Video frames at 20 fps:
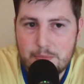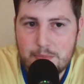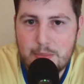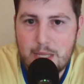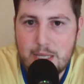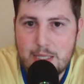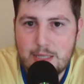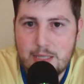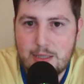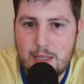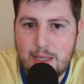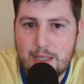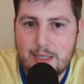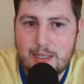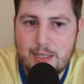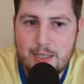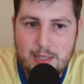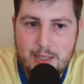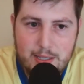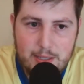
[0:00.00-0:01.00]
is it
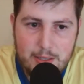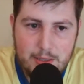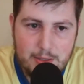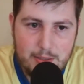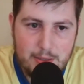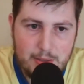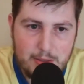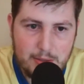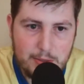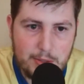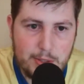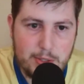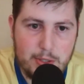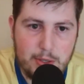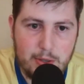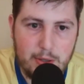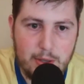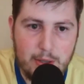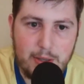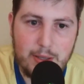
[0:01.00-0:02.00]
like is
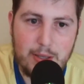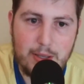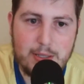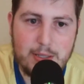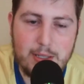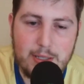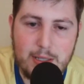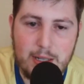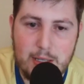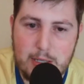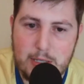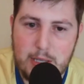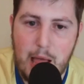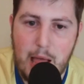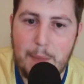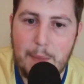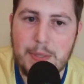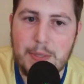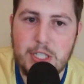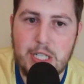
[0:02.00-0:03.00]
it a
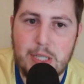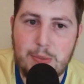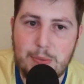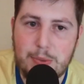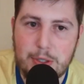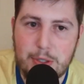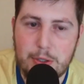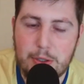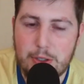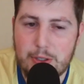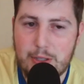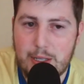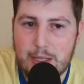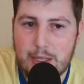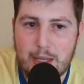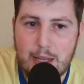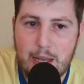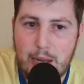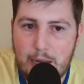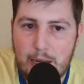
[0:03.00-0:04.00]
slot machine where you're
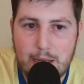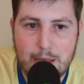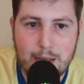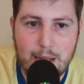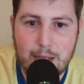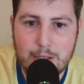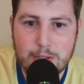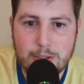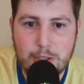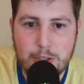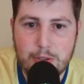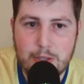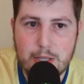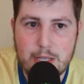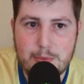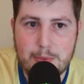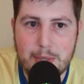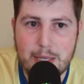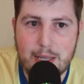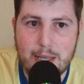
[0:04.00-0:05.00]
like, I'll do
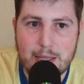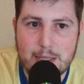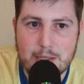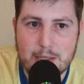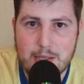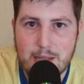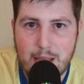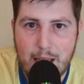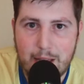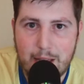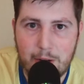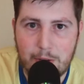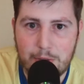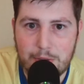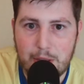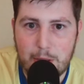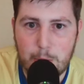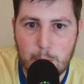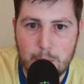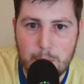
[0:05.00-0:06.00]
this because I don't
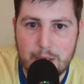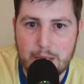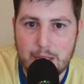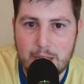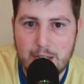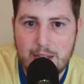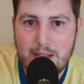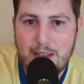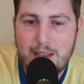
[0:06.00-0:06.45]
think we